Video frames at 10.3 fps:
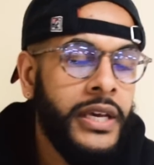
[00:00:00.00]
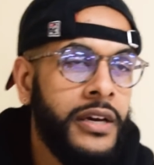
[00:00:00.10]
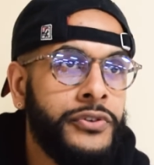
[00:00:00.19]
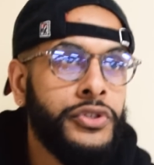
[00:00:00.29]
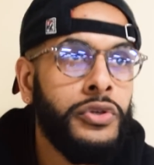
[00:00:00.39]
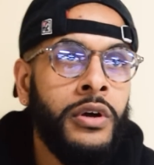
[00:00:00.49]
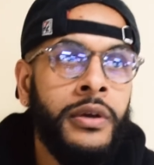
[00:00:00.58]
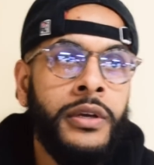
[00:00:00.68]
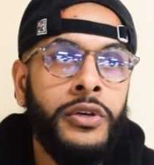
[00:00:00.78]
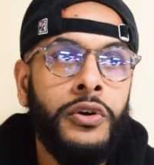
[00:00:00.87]
Yeah, for
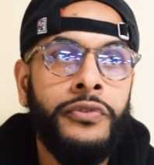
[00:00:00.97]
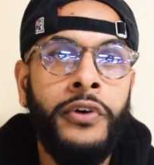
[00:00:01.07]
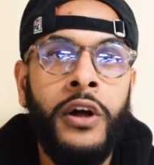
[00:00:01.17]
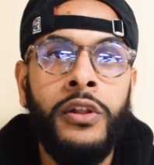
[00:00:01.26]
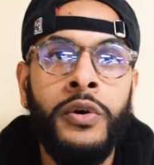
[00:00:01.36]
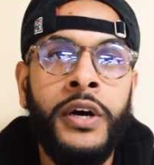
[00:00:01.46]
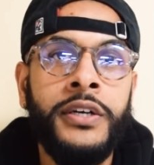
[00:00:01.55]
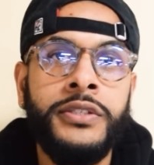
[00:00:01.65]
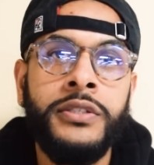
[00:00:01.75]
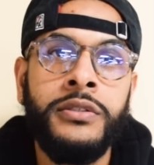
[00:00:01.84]
sure. Follow
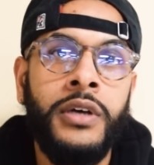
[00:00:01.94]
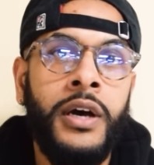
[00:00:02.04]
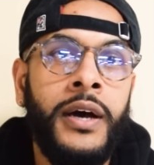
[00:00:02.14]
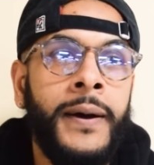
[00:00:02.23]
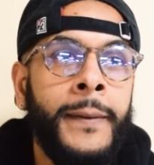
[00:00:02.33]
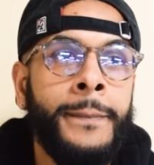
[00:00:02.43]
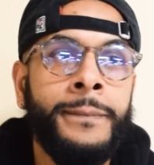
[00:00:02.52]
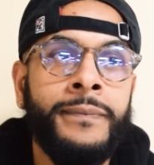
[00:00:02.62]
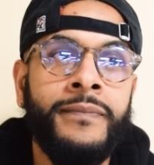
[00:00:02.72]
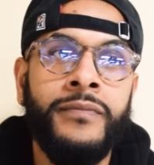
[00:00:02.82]
us
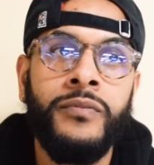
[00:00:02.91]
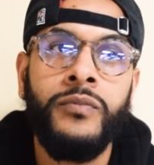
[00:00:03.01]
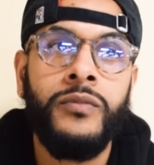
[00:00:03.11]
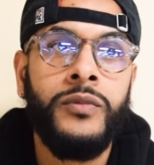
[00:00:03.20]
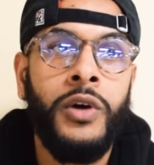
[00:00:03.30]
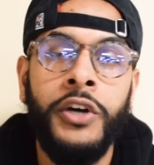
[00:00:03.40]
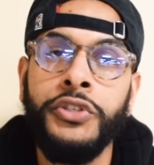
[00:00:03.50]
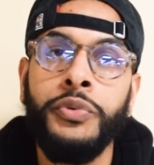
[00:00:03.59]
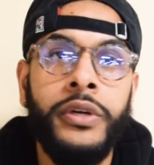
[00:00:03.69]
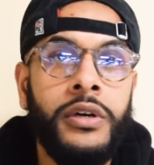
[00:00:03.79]

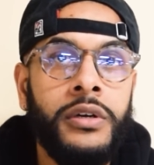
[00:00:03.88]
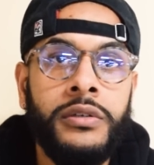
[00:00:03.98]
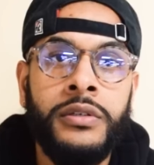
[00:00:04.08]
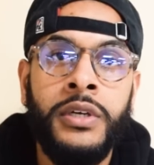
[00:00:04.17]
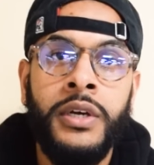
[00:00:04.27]
on Twitter.